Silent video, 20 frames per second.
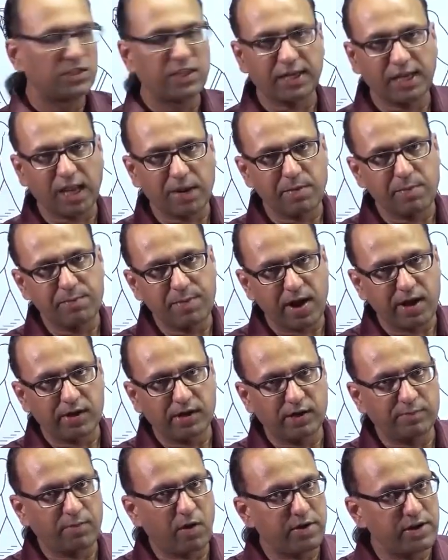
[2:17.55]
There can be
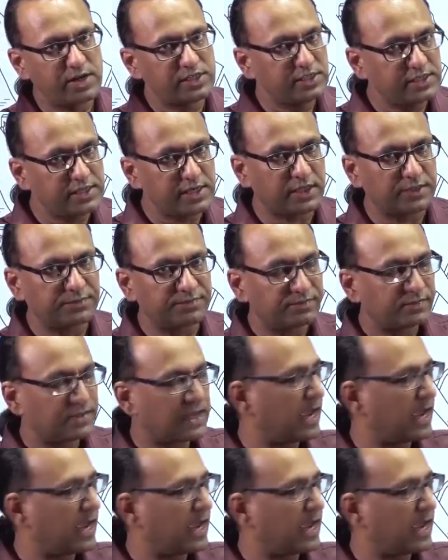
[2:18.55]
perineal body tear,